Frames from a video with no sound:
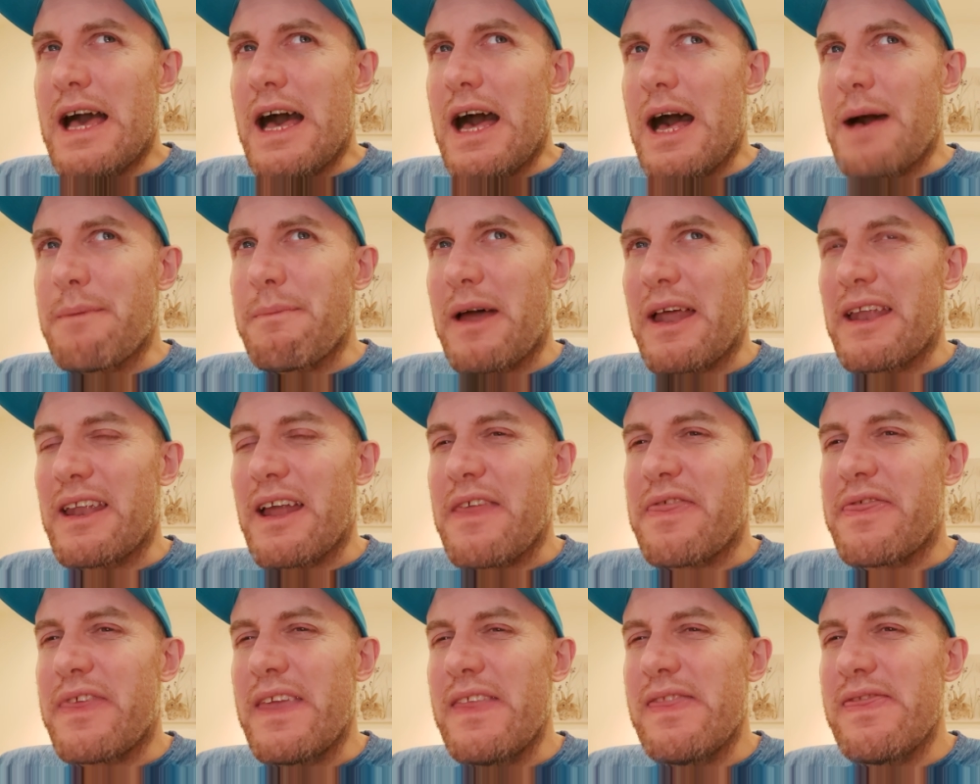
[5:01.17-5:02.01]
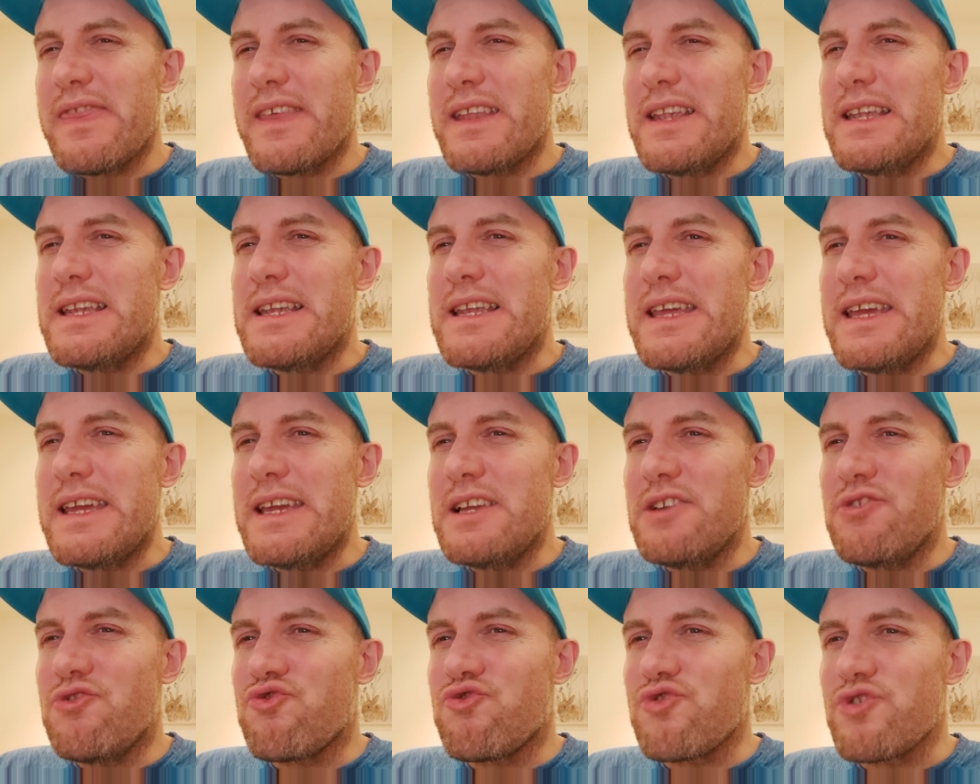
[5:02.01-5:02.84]
And I think the
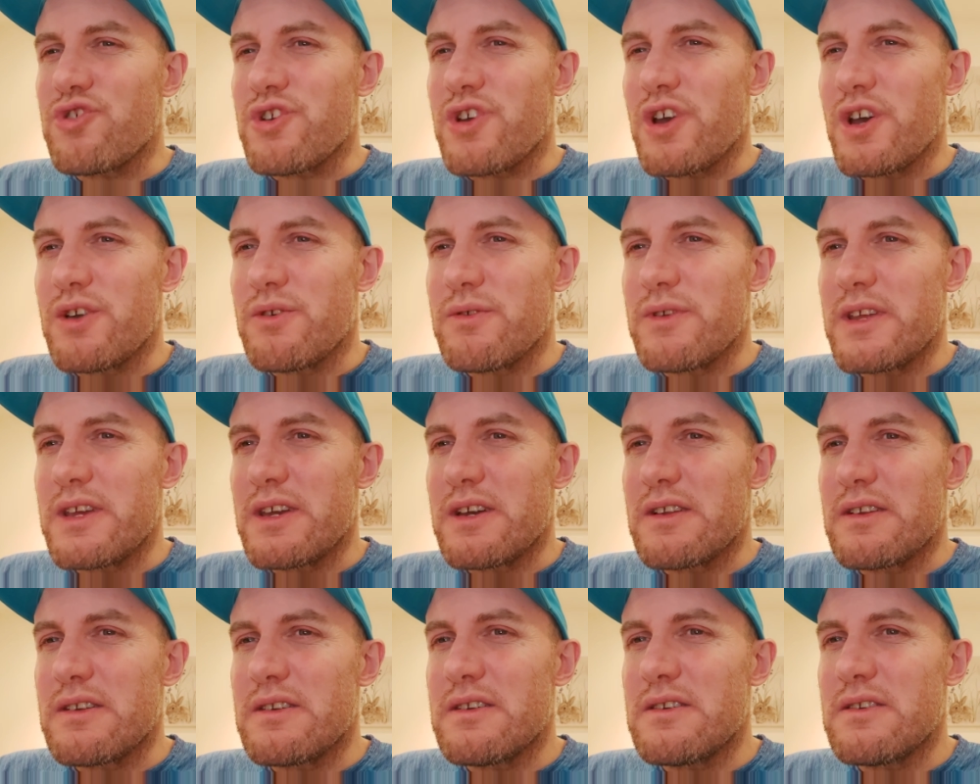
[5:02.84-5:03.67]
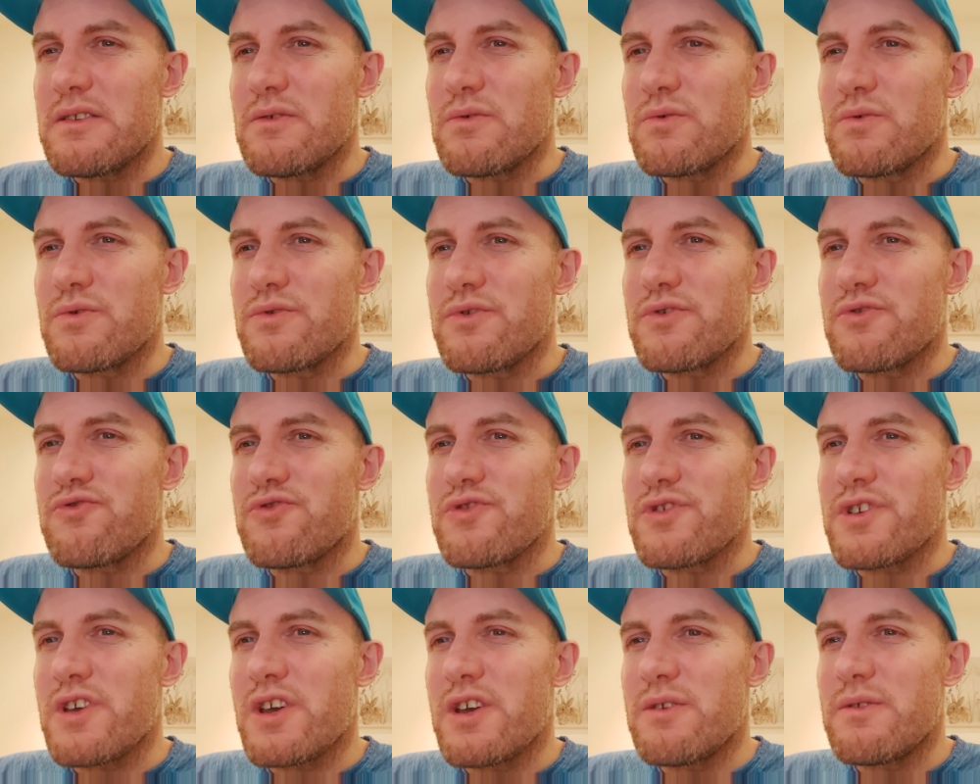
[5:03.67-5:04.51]
lead Draconian, or the
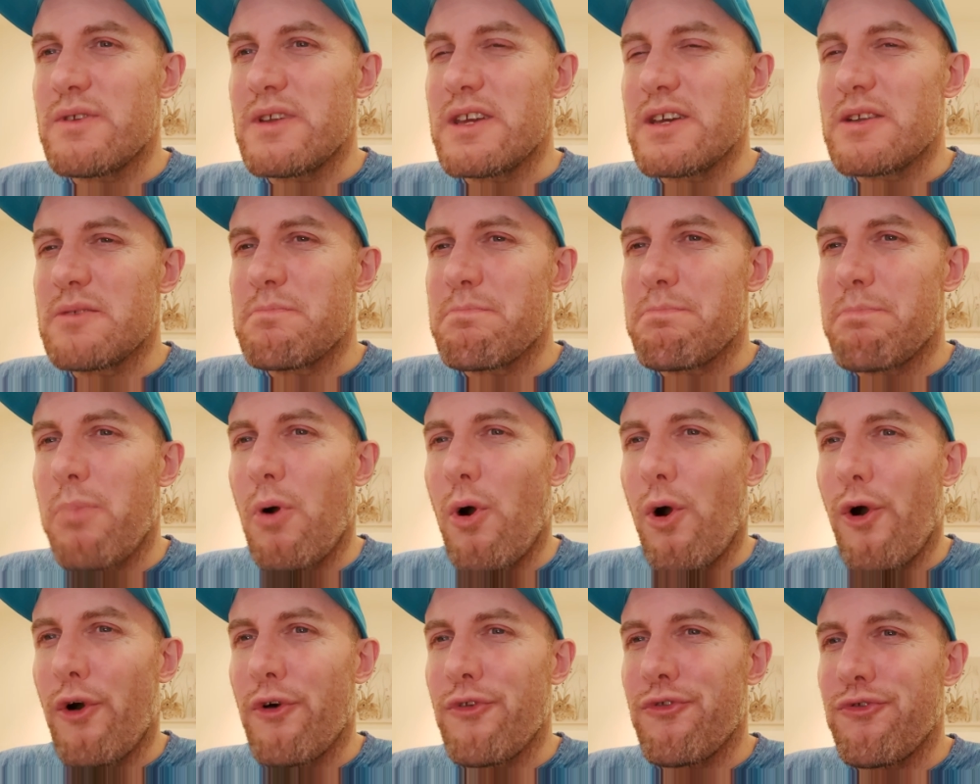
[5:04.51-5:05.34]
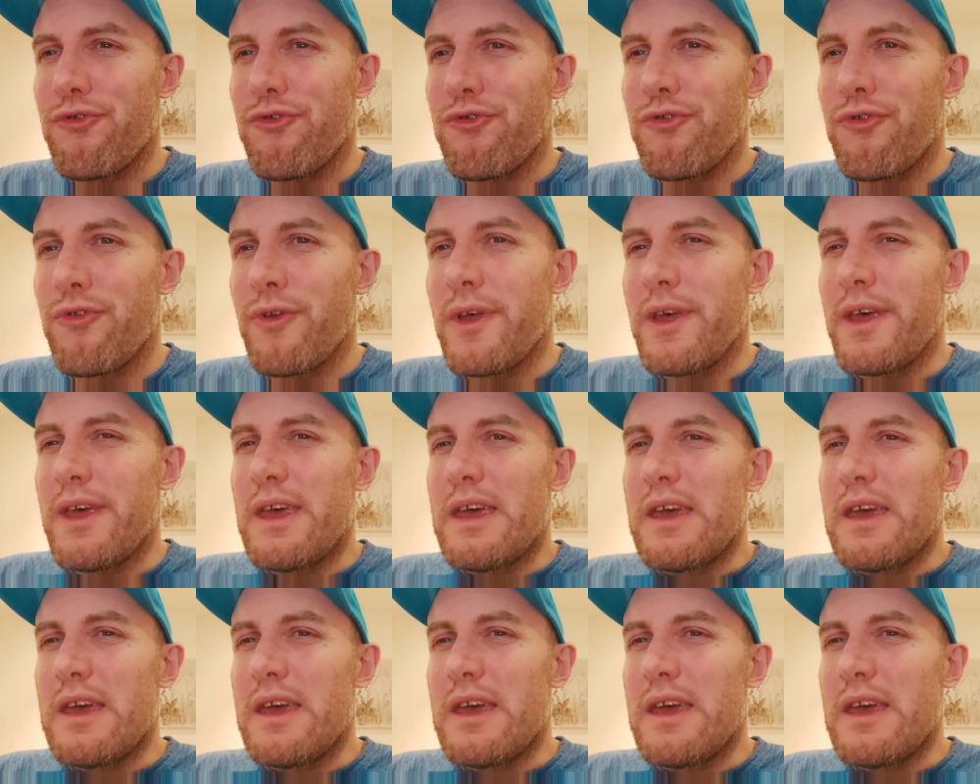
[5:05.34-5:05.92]
Draconian boss,